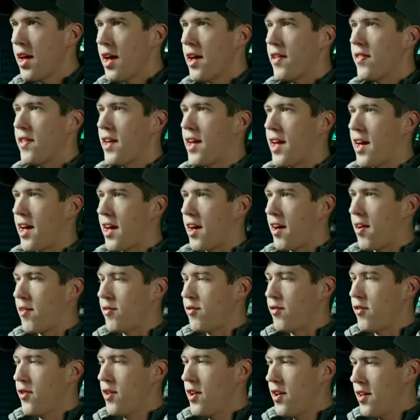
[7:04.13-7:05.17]
and they
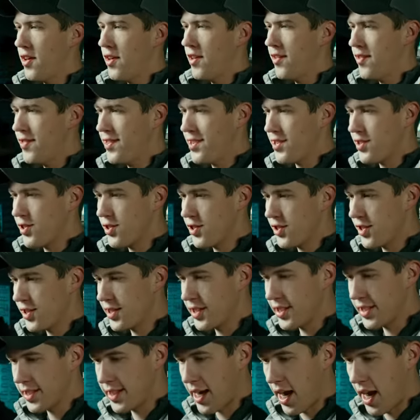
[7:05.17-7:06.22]
have this
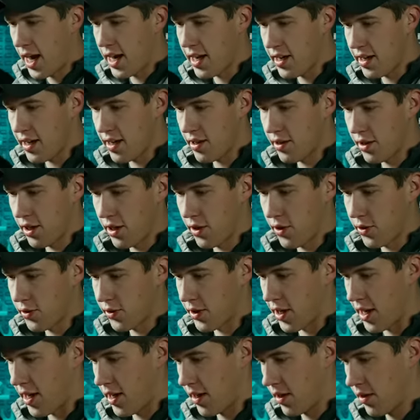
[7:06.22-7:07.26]
tiny little
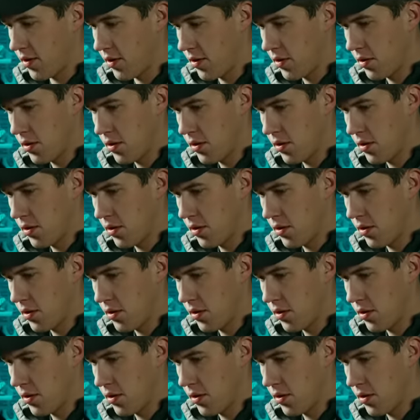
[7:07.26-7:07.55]
thing,